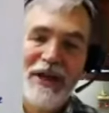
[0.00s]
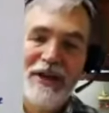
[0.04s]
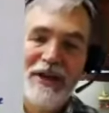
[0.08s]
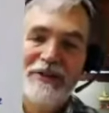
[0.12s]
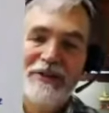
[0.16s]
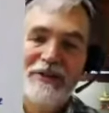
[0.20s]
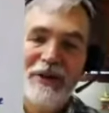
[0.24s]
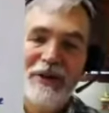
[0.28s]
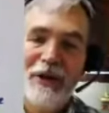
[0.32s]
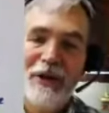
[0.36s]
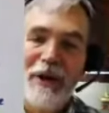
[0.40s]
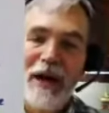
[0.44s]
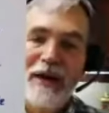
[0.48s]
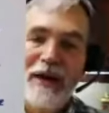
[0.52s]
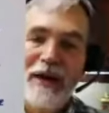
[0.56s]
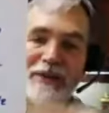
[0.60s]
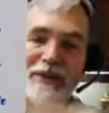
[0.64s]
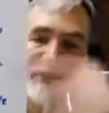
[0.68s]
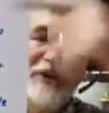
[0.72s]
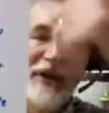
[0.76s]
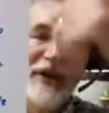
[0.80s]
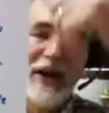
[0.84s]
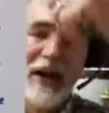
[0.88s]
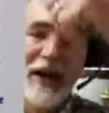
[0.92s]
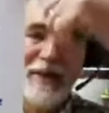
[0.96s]
So at the
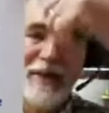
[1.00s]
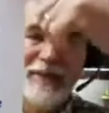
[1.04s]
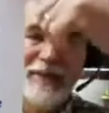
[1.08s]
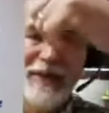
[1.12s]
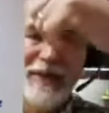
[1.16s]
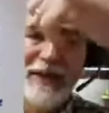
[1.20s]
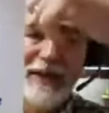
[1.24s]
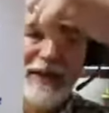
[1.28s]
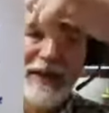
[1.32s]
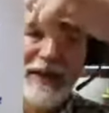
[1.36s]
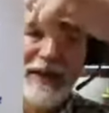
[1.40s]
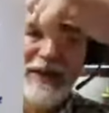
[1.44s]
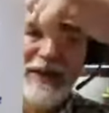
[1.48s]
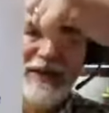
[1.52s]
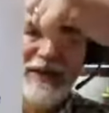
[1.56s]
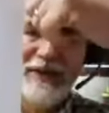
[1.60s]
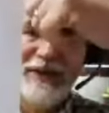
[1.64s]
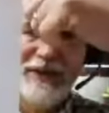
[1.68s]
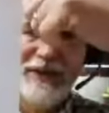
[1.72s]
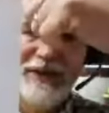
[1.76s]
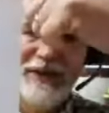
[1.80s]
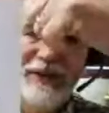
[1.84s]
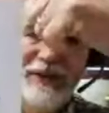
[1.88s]
top is